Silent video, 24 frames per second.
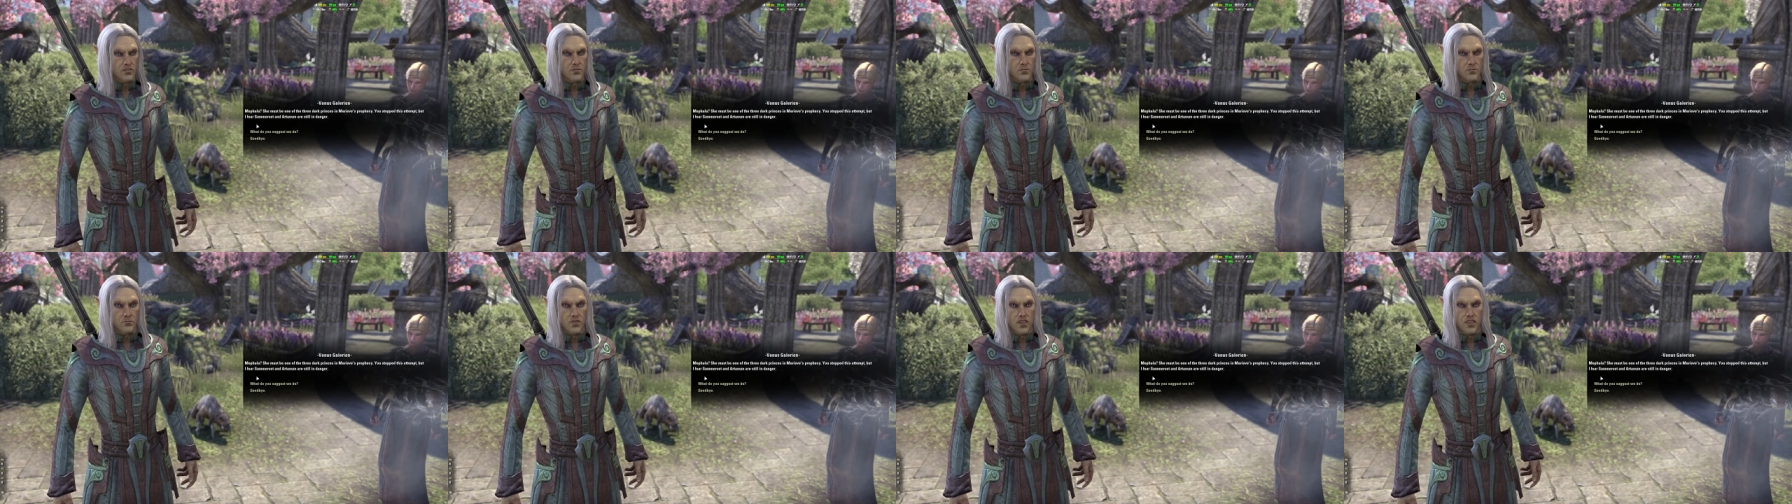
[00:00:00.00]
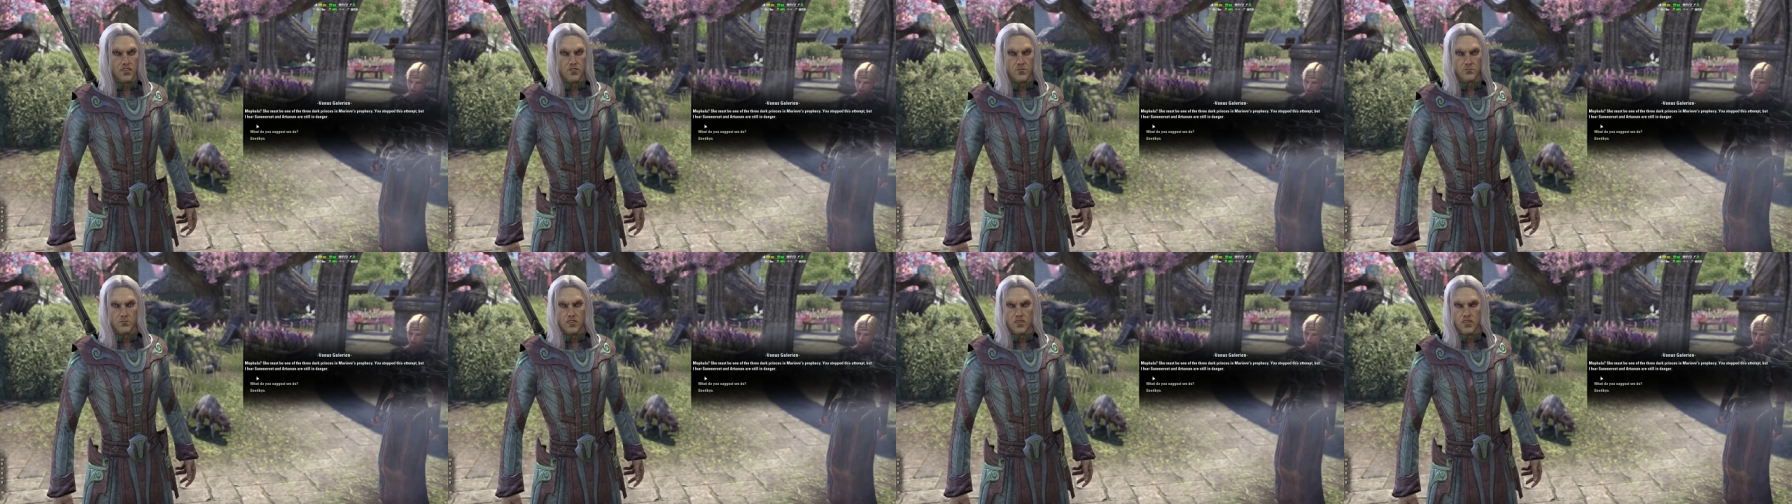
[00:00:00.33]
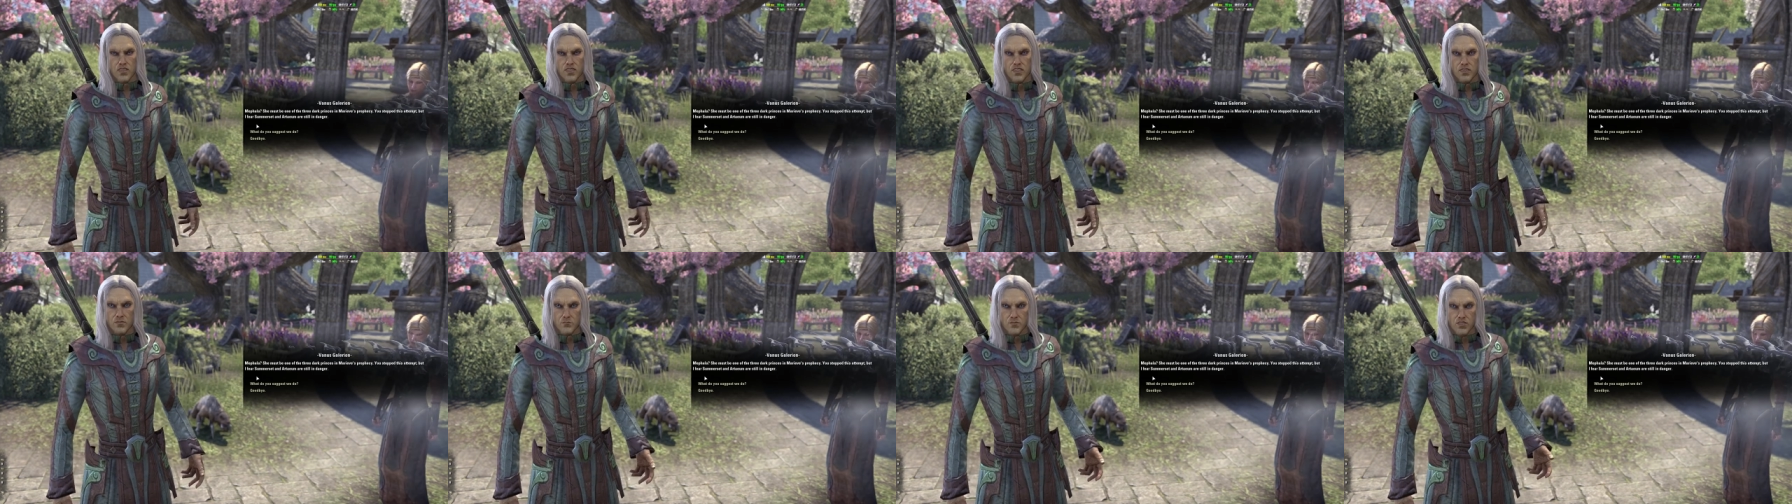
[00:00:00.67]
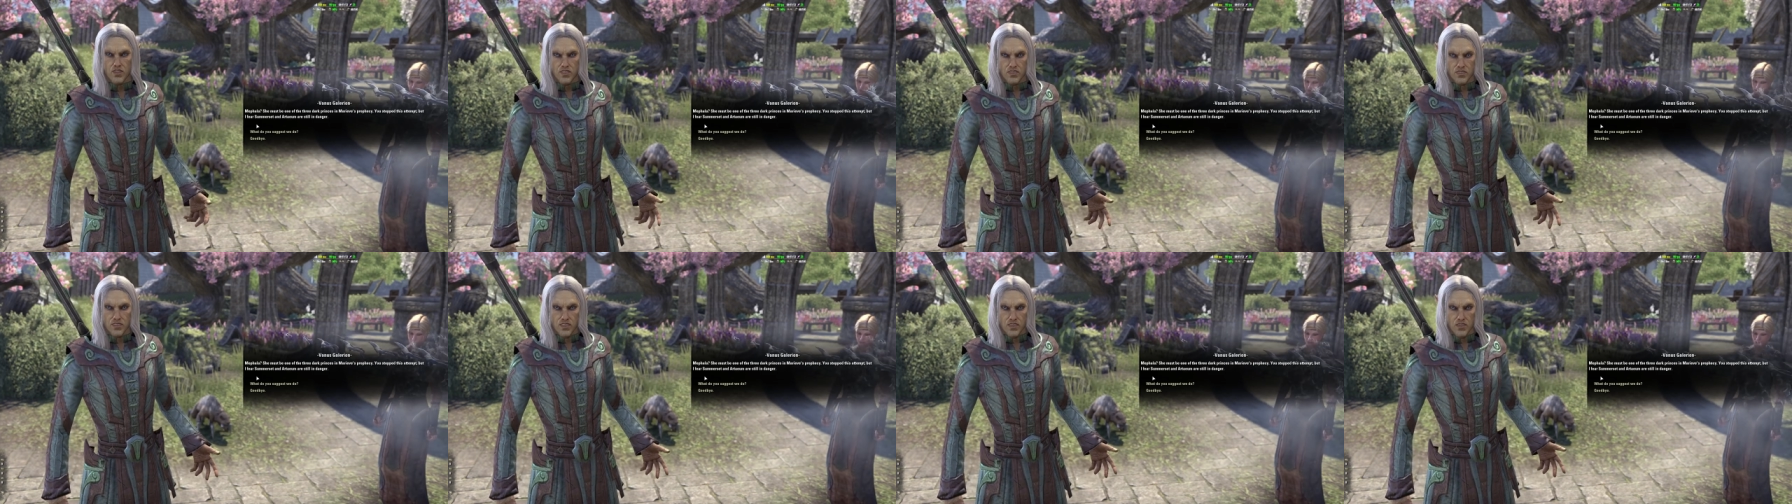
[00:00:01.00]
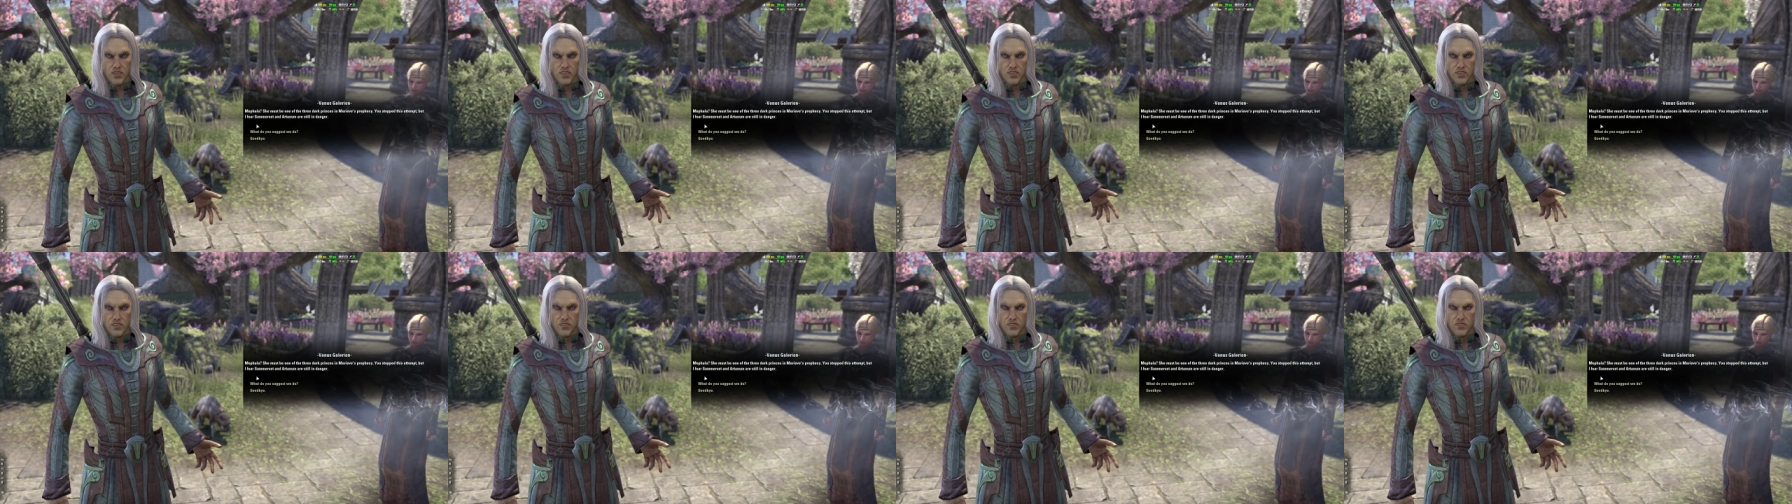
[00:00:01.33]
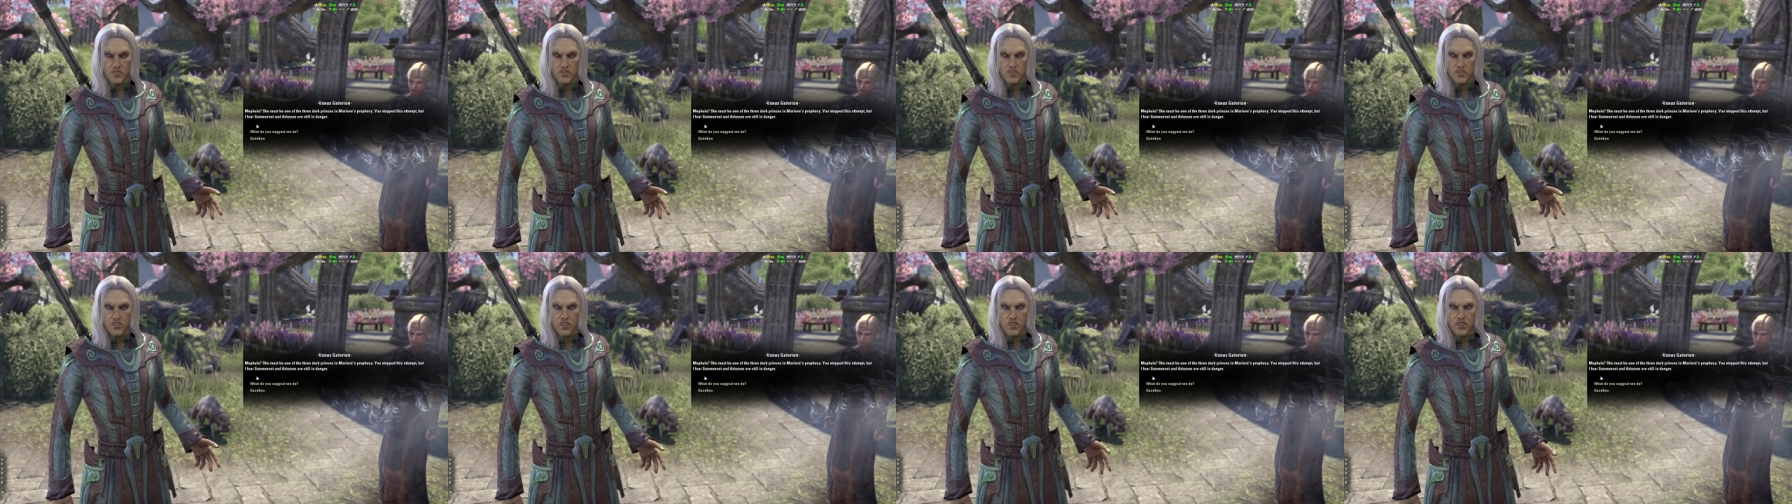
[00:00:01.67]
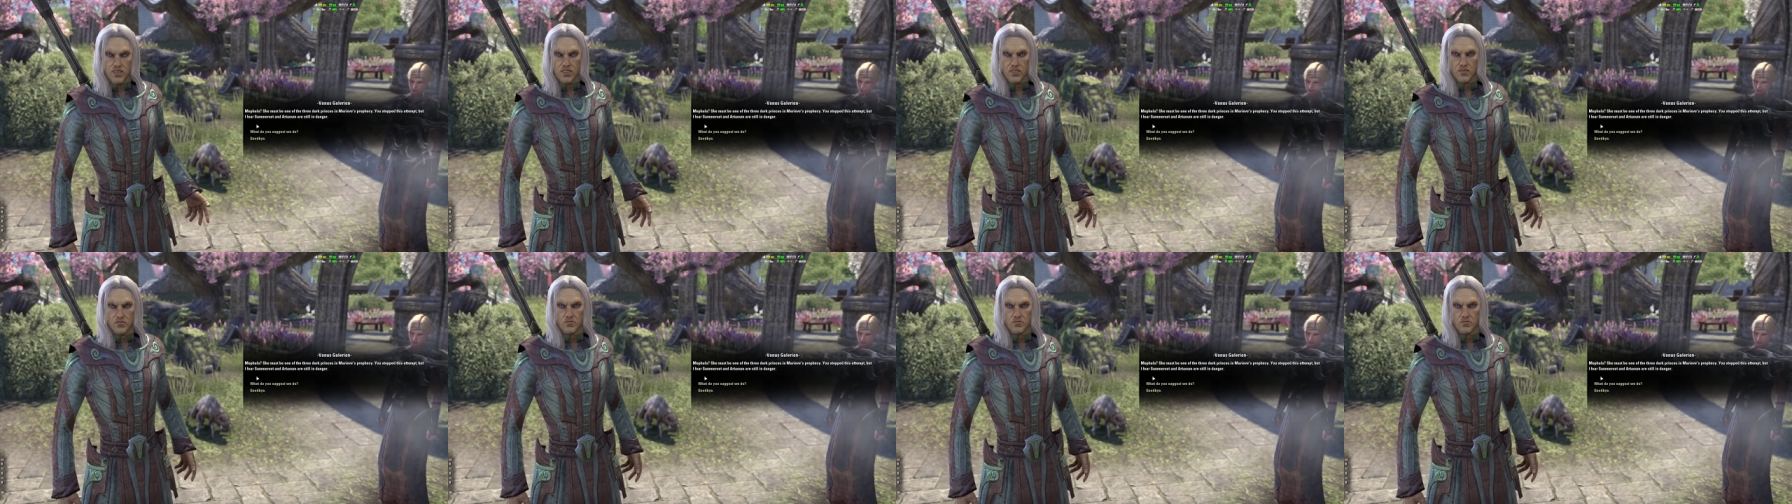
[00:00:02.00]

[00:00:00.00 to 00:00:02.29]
Summerset and Artaeum are still in danger.